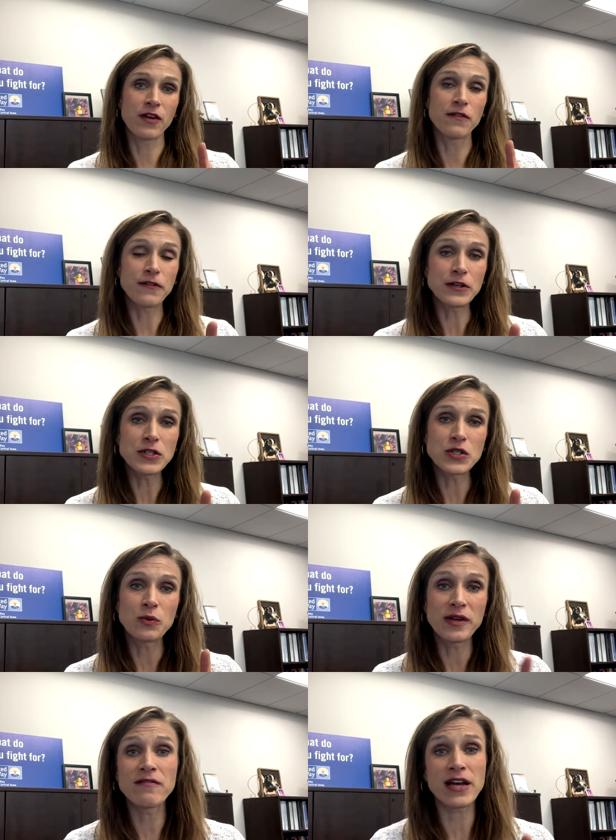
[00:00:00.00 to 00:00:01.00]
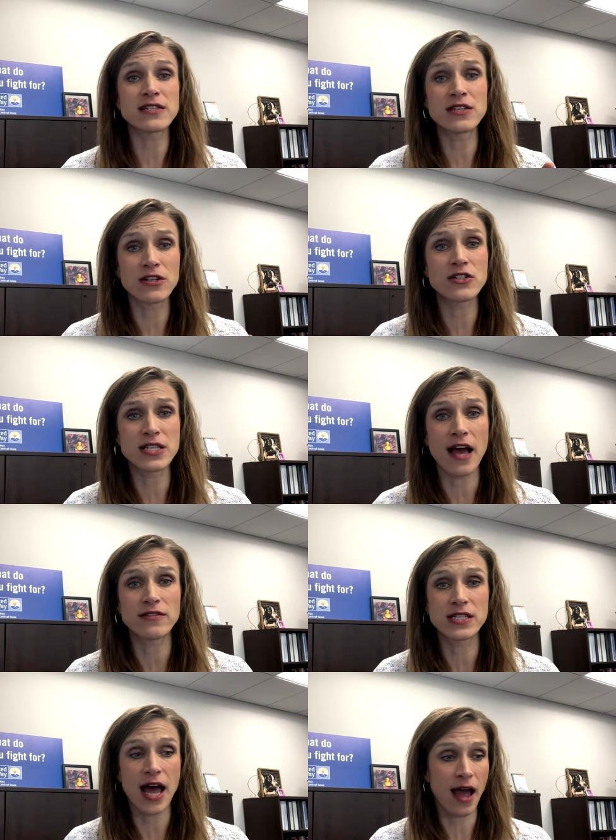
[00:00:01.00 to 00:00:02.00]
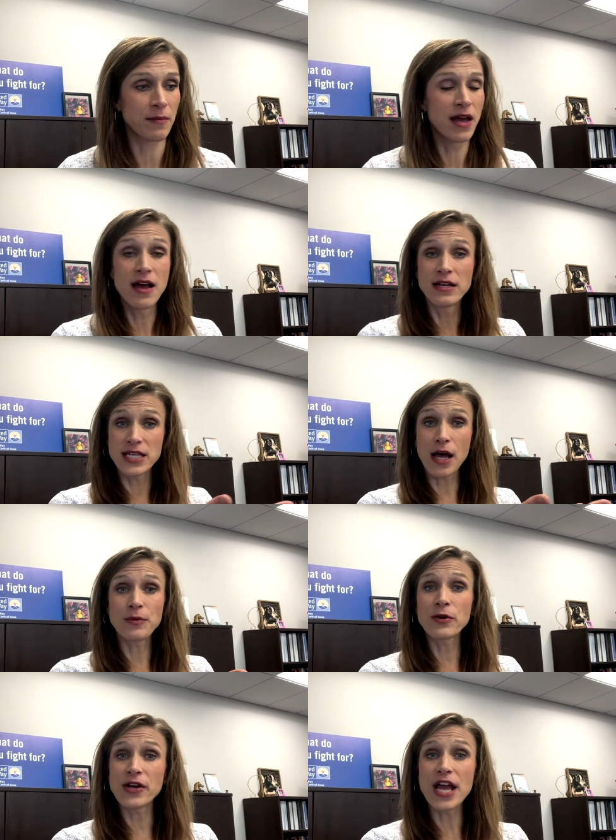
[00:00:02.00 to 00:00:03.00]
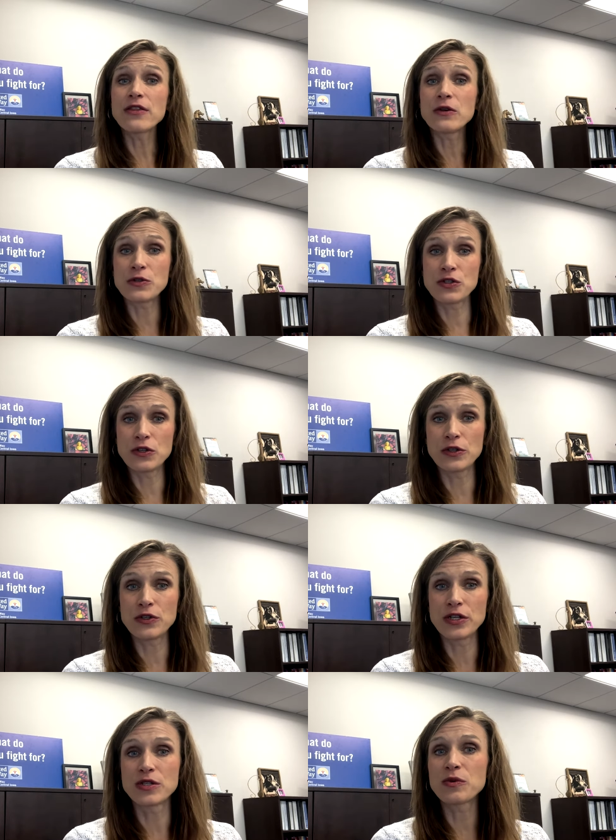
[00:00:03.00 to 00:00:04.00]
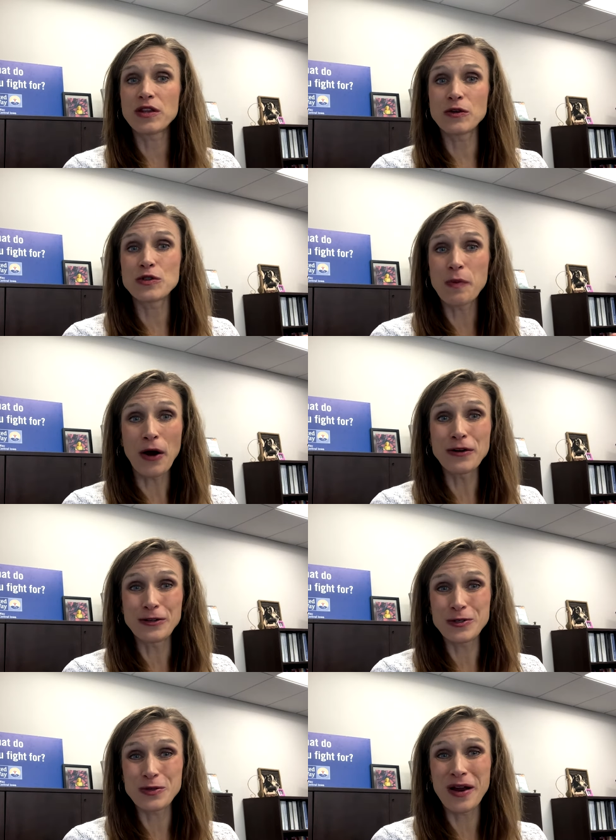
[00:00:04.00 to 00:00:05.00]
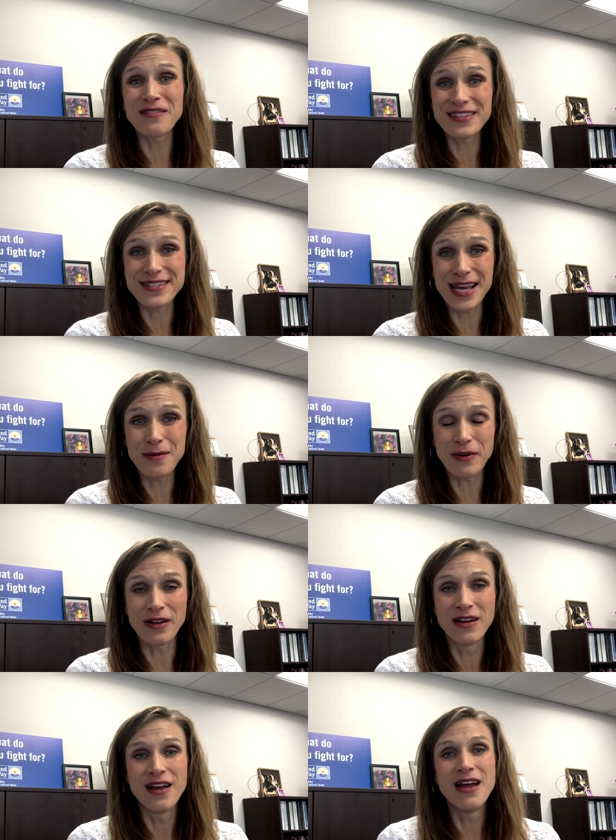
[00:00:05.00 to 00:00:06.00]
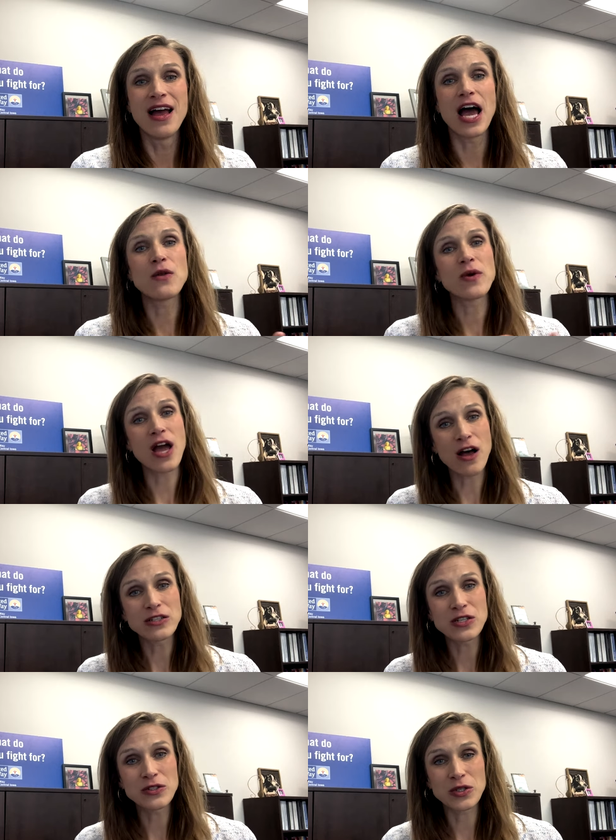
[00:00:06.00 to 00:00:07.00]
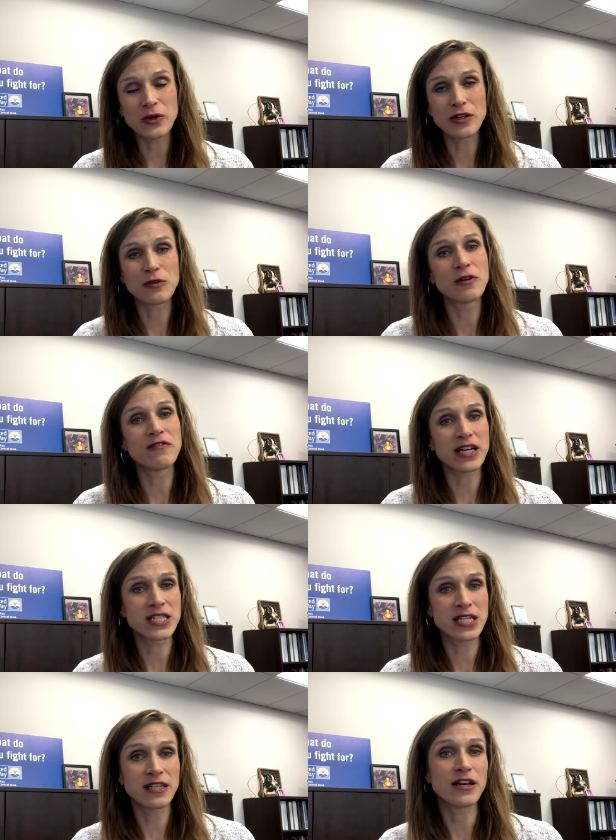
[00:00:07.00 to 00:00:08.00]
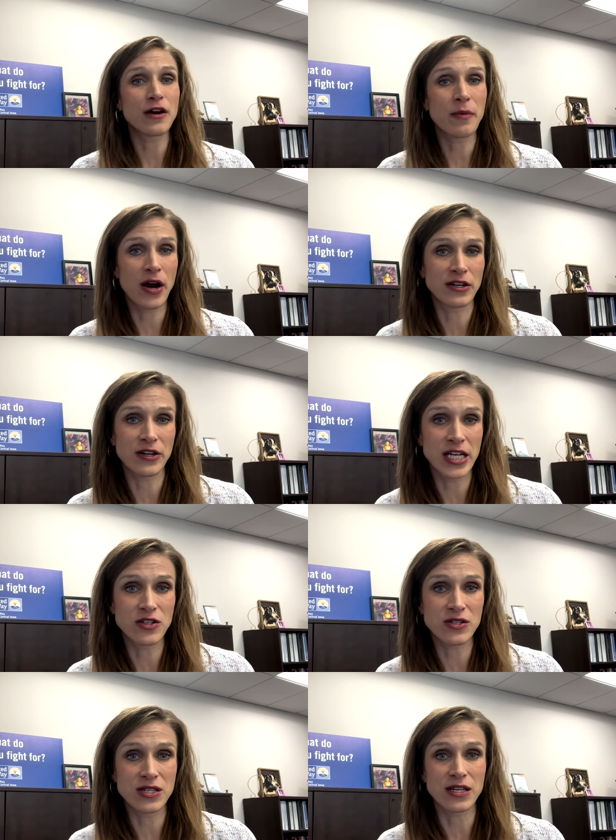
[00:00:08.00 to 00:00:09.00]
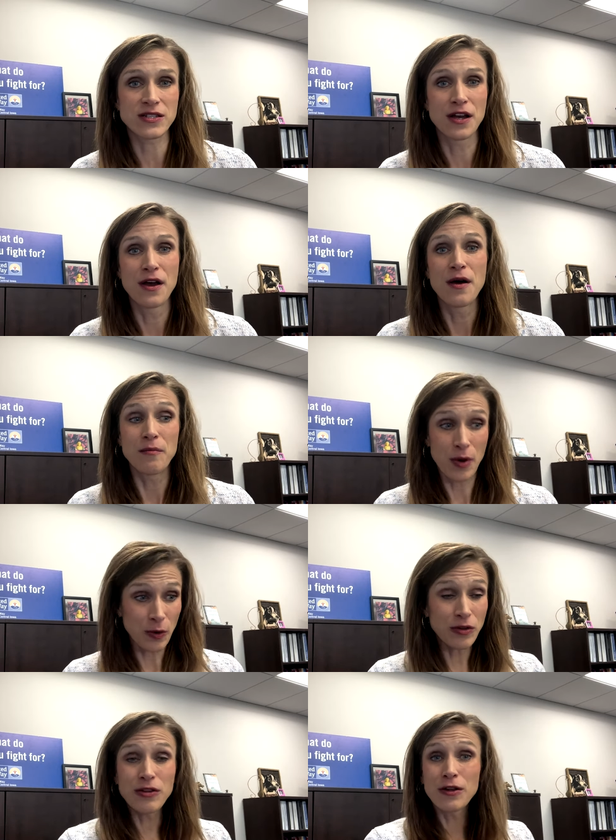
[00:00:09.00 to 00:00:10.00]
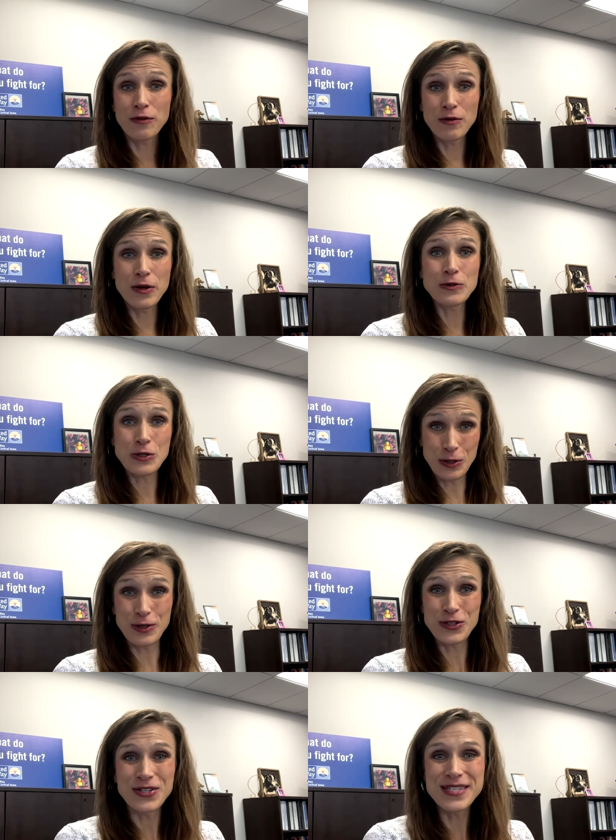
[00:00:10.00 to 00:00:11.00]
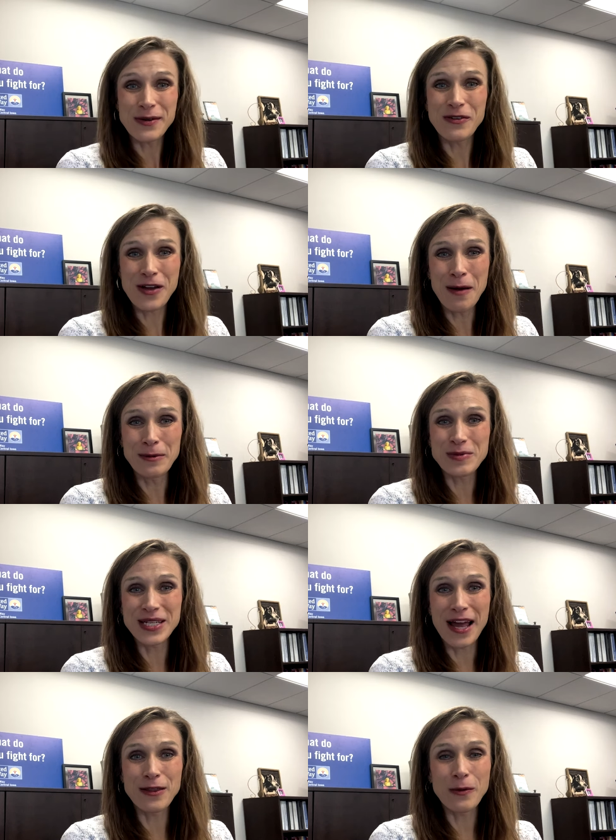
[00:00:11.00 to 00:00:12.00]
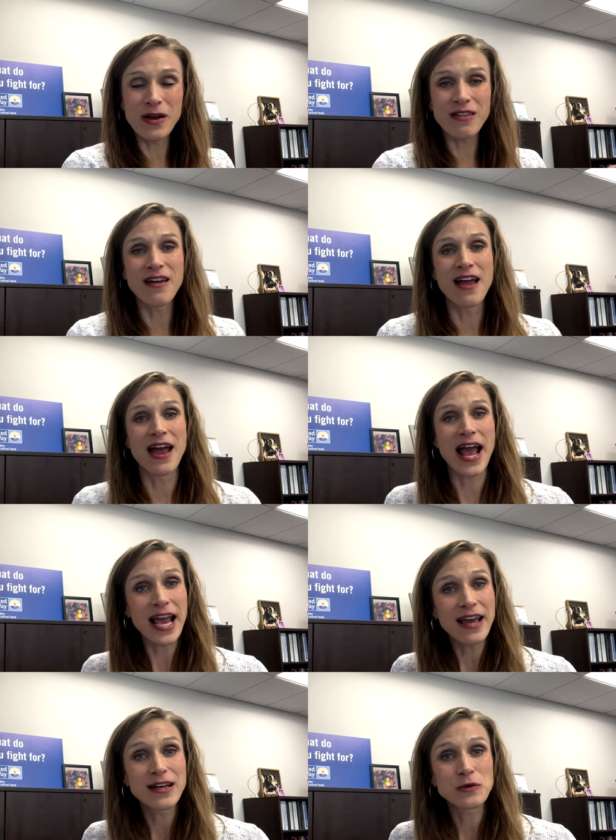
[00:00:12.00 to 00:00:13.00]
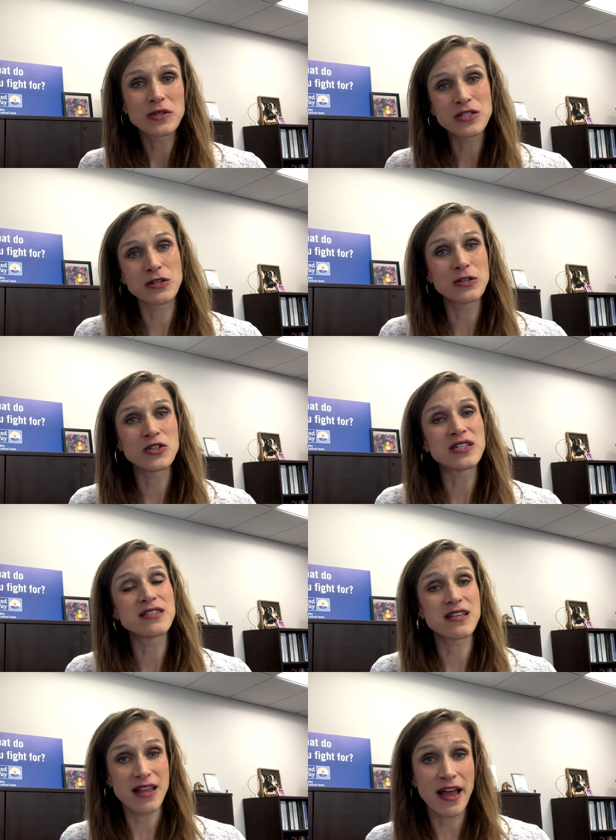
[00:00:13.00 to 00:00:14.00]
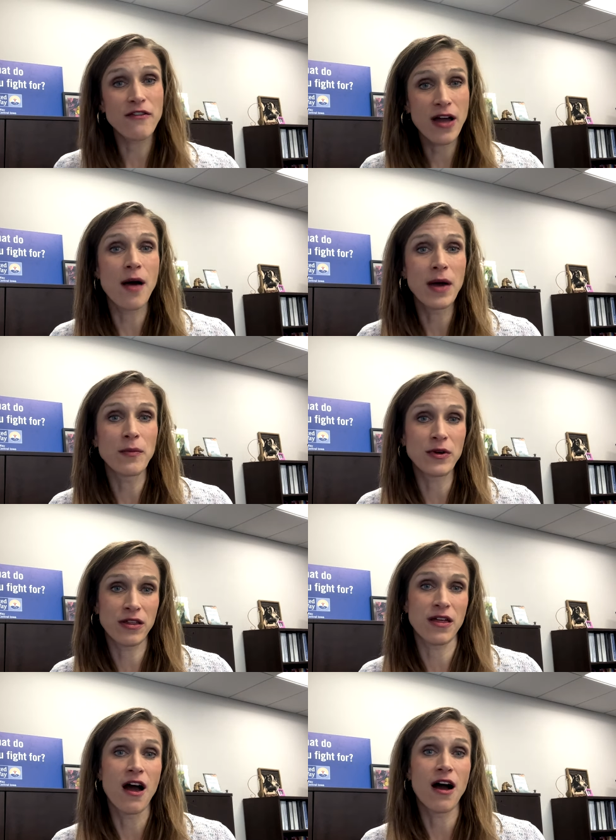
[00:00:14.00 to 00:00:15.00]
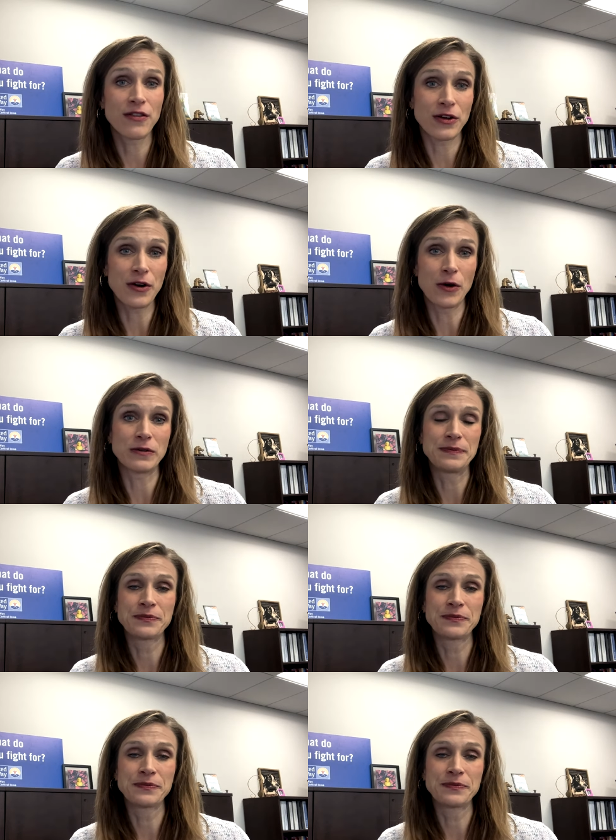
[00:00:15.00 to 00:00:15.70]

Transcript: First, we invest in our staff's time to help create those solutions with those partners around the table. And we also do it through investing in our partner agencies both through those solutions that we've come up together with and with solutions that they have come up with on their own.